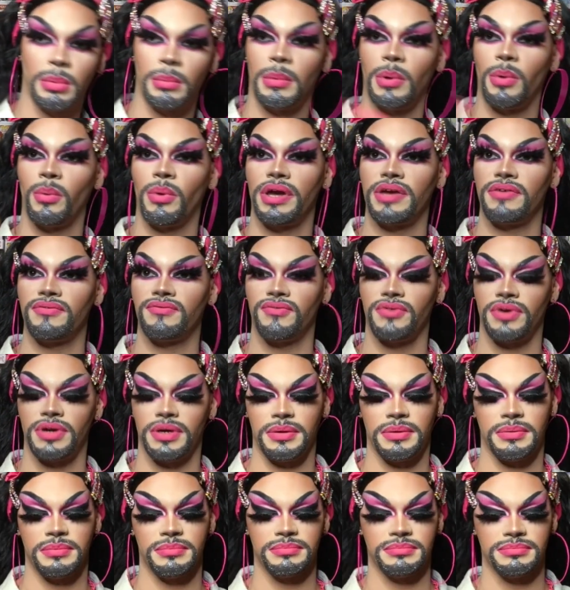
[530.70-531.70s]
them away
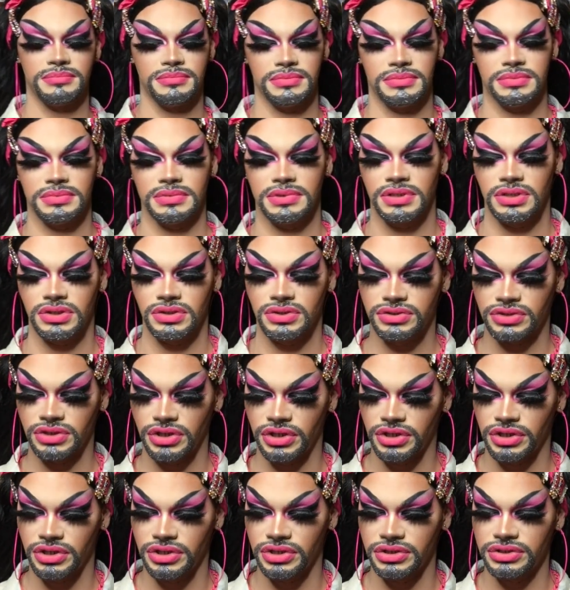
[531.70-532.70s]
from
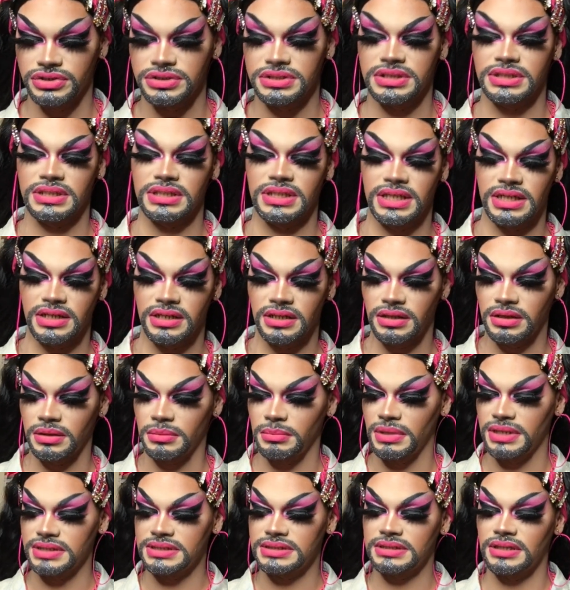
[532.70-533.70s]
dirt and getting them
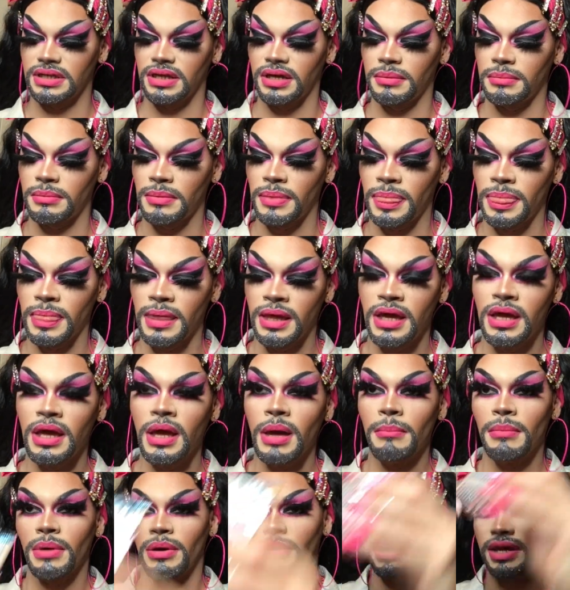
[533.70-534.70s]
messed up.
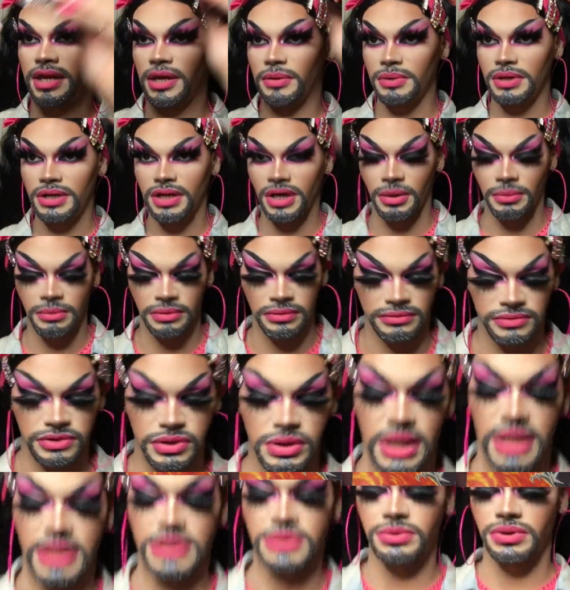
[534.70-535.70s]
Okay, here we go, you
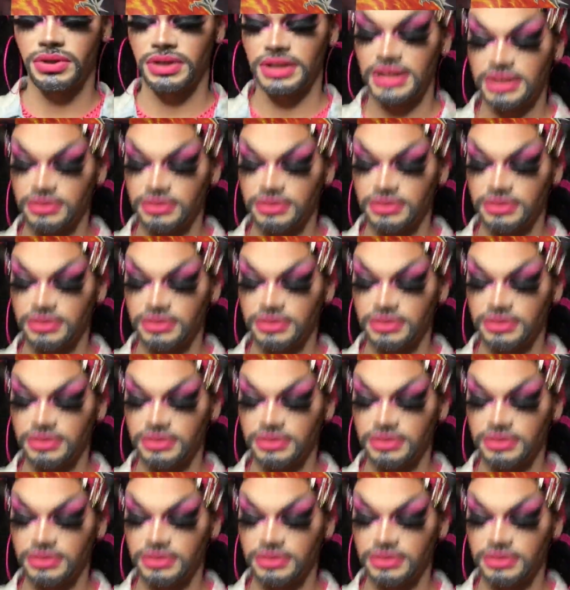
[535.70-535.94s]
guys. We're going